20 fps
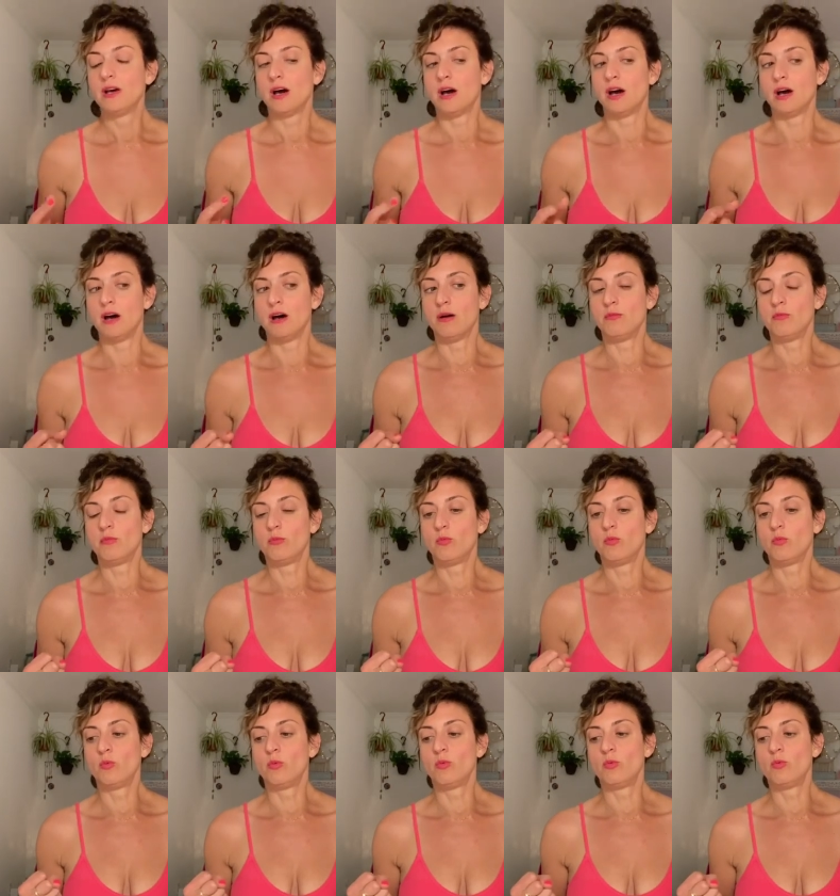
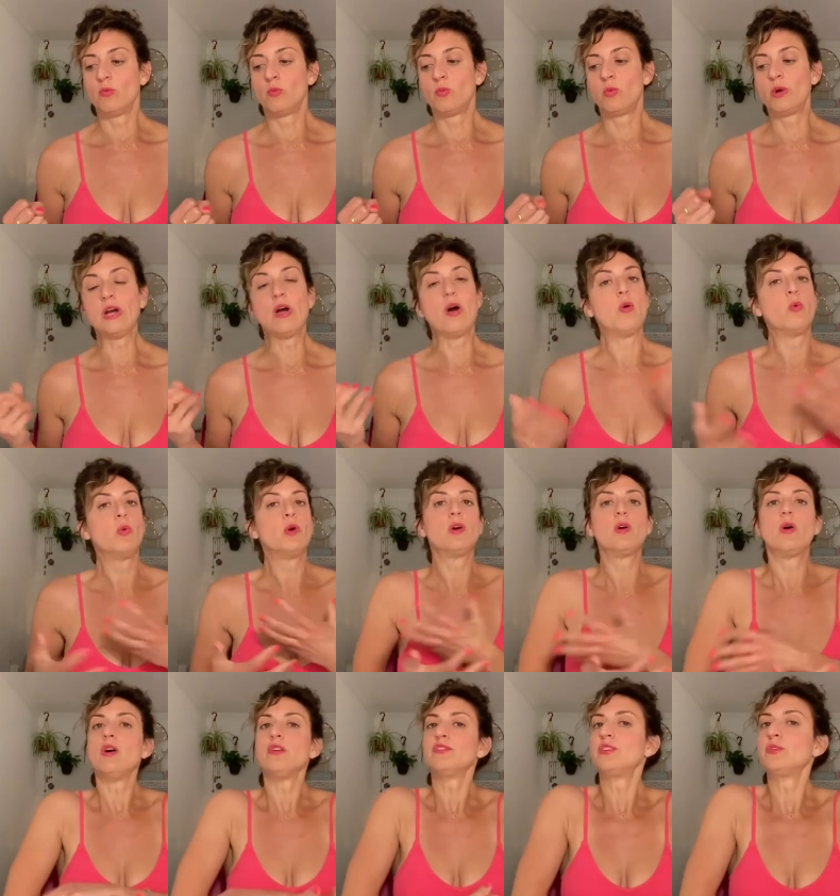Um, we, we're
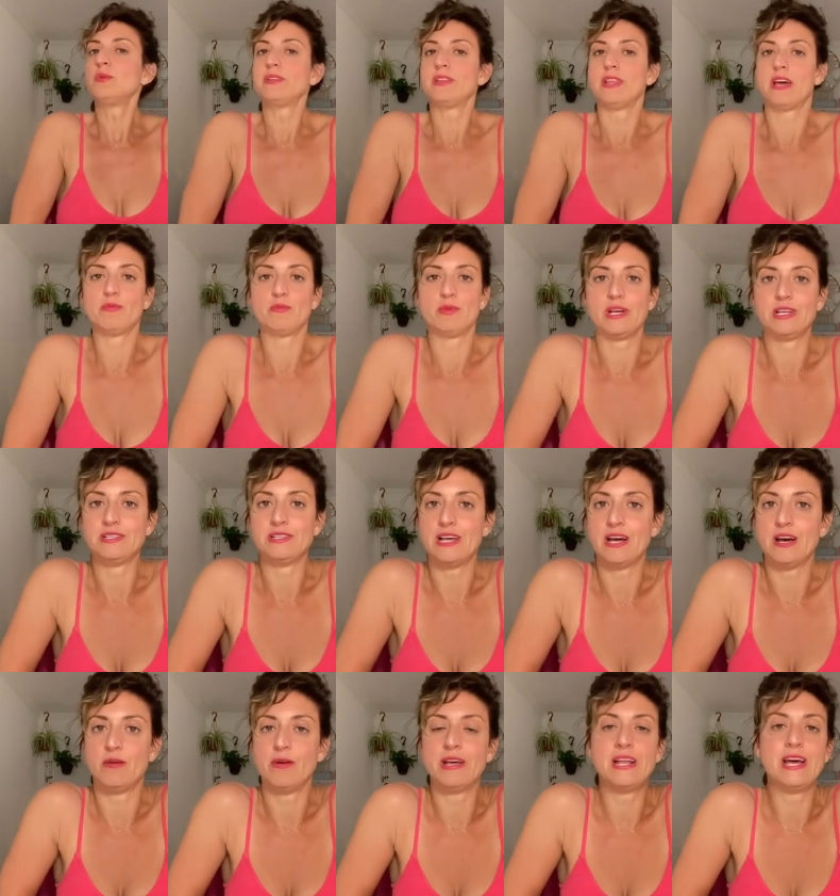all doing that right
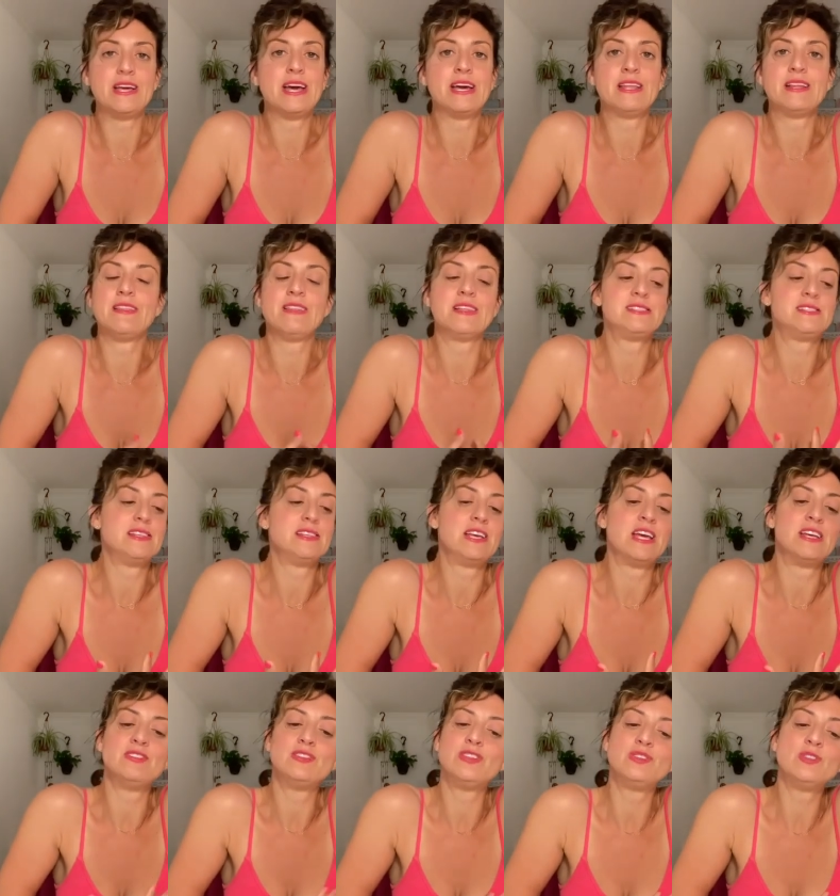now. And I, and, and it's,
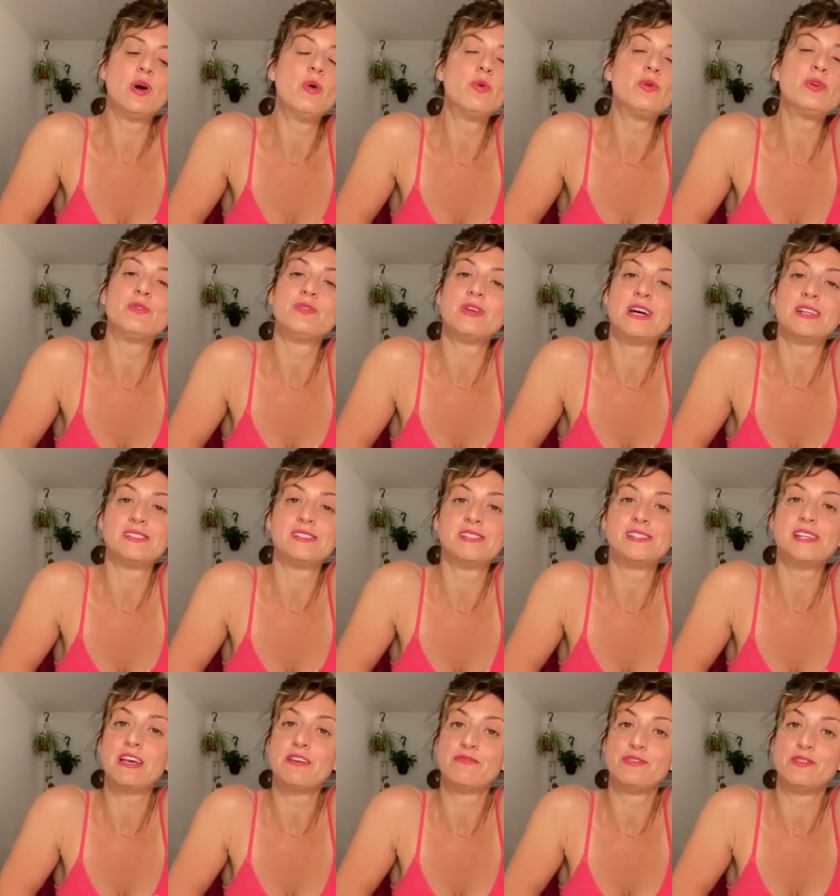and no, you're not
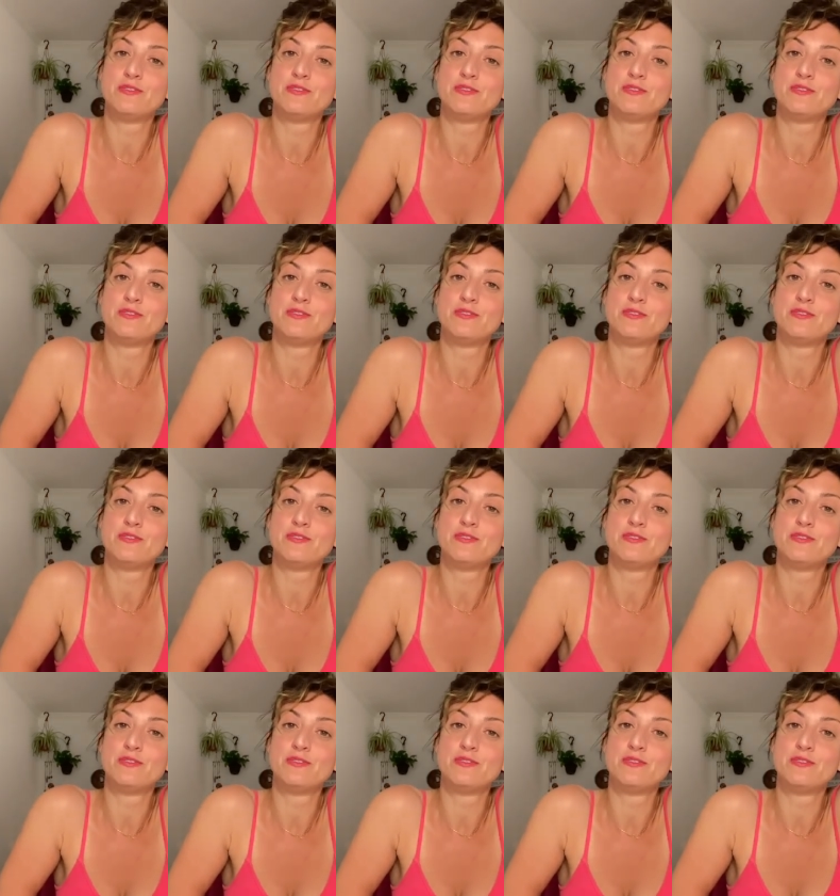safe.